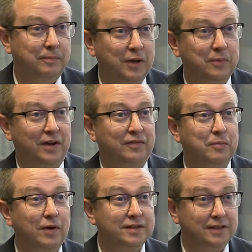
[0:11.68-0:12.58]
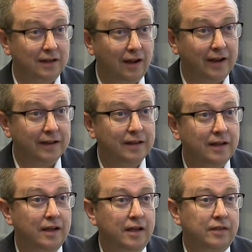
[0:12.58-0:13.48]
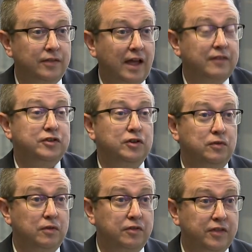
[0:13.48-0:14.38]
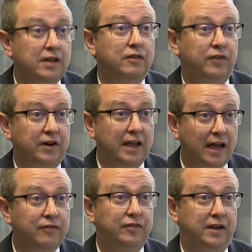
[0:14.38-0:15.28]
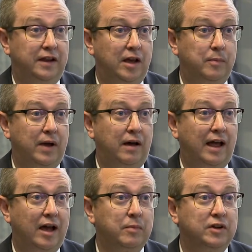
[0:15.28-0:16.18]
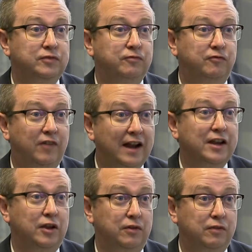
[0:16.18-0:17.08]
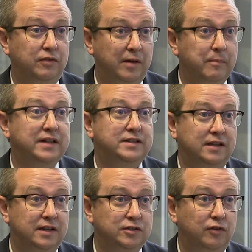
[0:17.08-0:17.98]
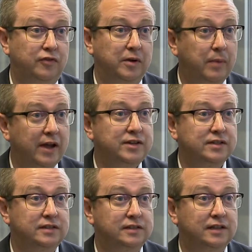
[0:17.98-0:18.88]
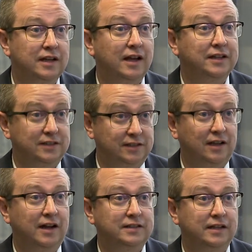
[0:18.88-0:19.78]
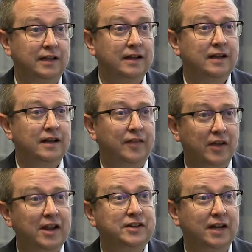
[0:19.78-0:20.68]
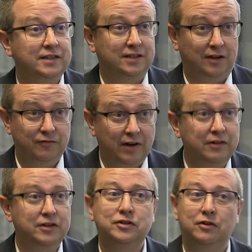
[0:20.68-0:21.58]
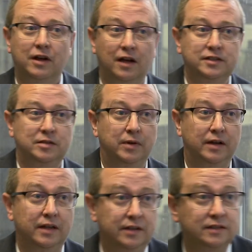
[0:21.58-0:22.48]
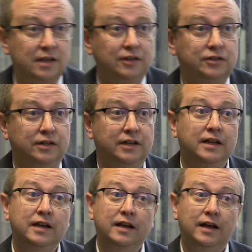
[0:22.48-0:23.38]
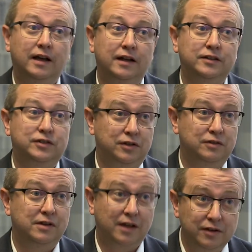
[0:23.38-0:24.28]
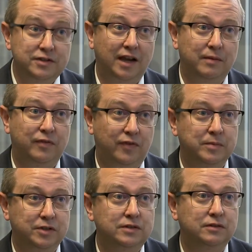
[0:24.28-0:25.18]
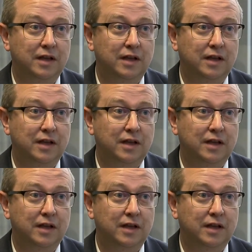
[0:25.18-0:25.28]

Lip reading: pick whatever price they like. They have to think very carefully about how much value that medicine is offering patients and society. And the NHS is a very strong customer in this country to negotiate with pharmaceutical